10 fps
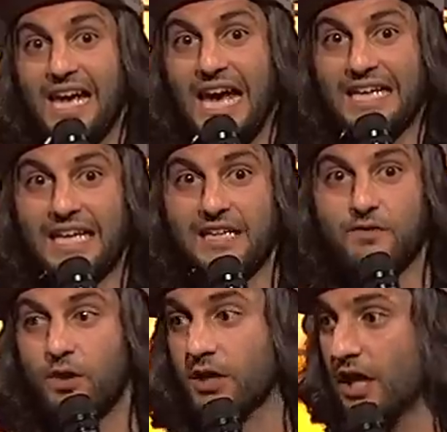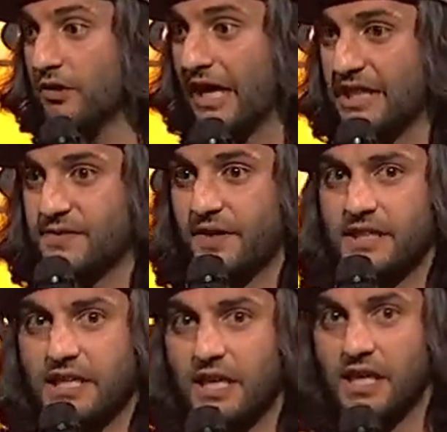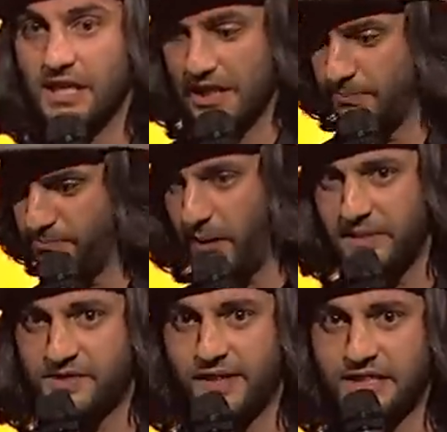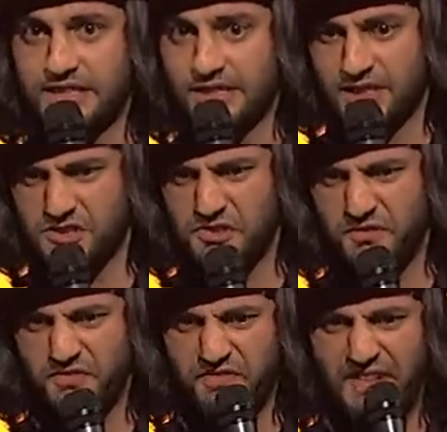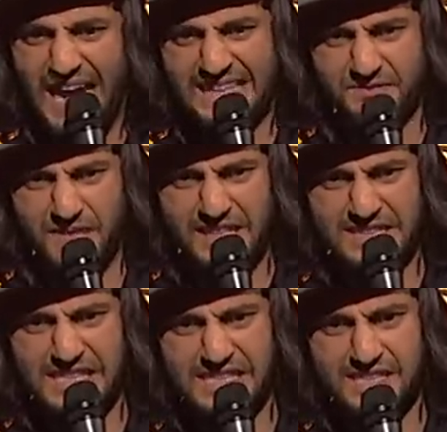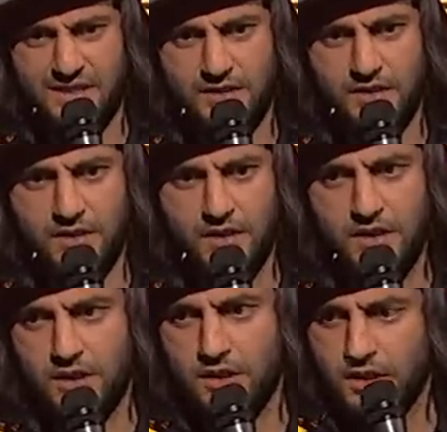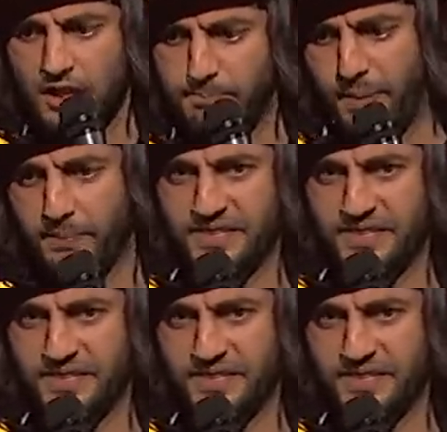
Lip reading: And then the one guy looked at his friend, he bumped his friend and said, these two fat racist. He bumped